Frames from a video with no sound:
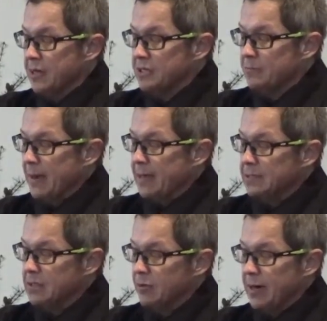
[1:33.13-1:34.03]

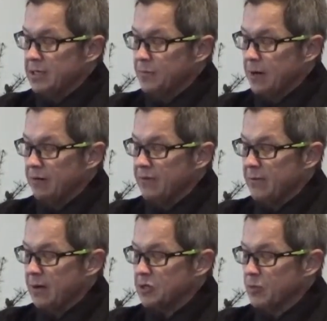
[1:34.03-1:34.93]
space, the greatest part of
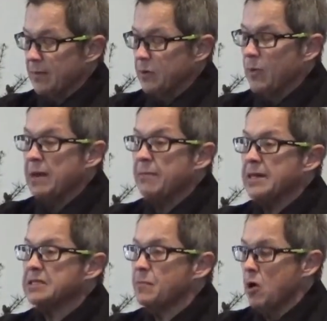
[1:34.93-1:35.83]
them are swept away by
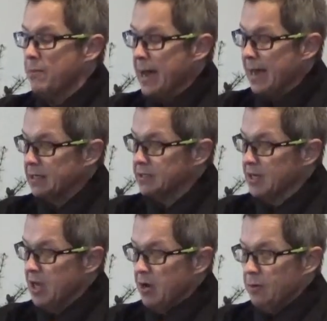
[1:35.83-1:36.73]
smallpox,
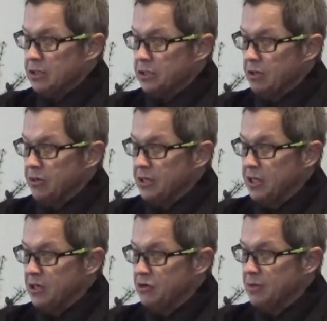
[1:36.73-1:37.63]
which still
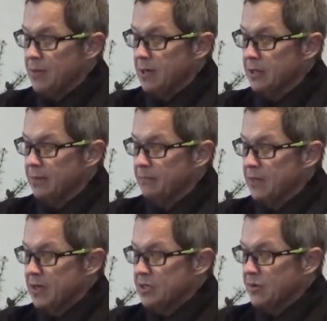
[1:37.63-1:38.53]
continues among them,
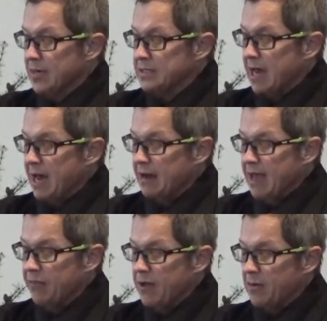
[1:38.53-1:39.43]
so as God
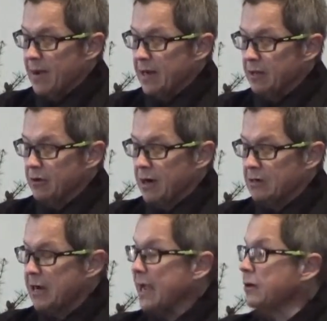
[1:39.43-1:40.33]
hath thereby cleared
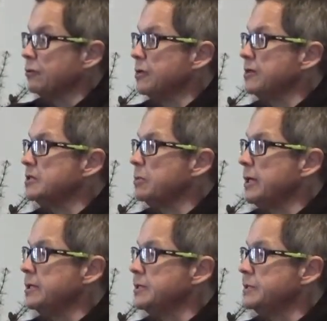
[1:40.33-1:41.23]
our title to this
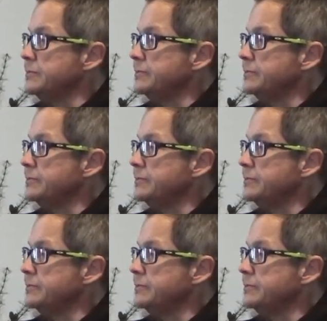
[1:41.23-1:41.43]
place."